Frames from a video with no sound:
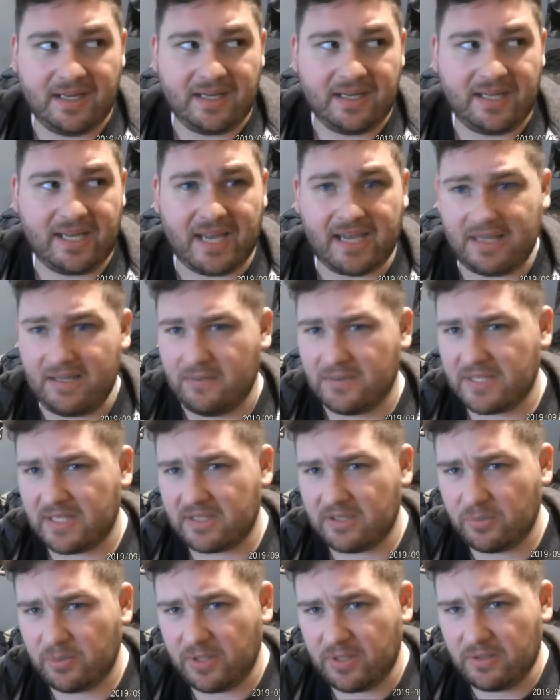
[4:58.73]
yeah, it was
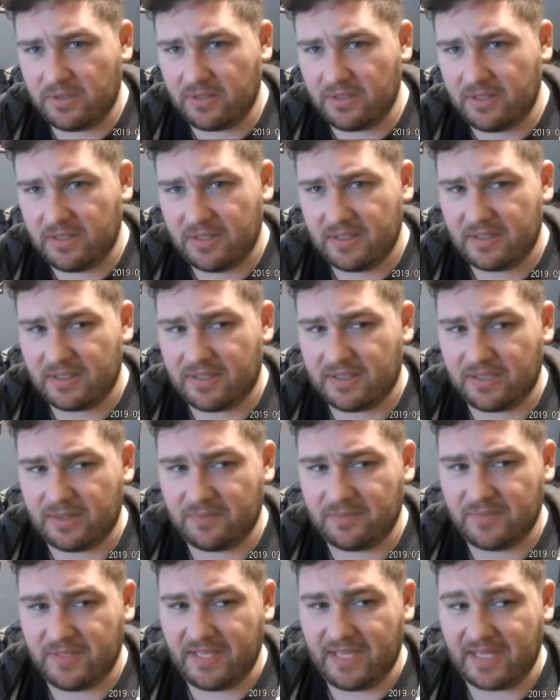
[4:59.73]
actually pretty good.
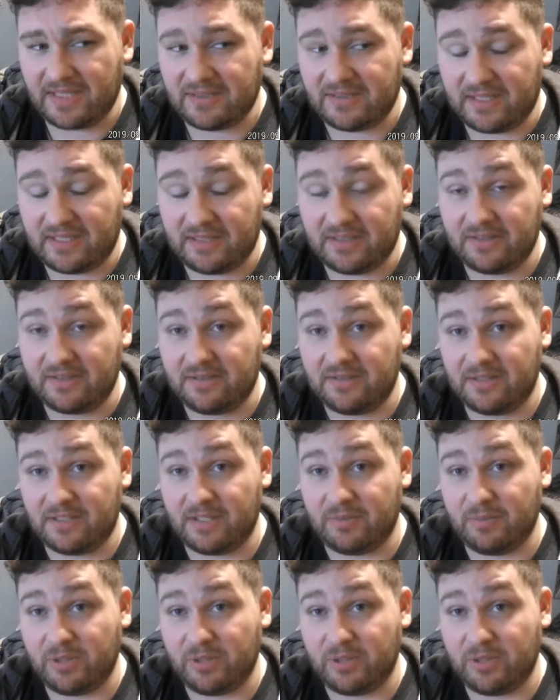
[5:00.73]
He actually had a good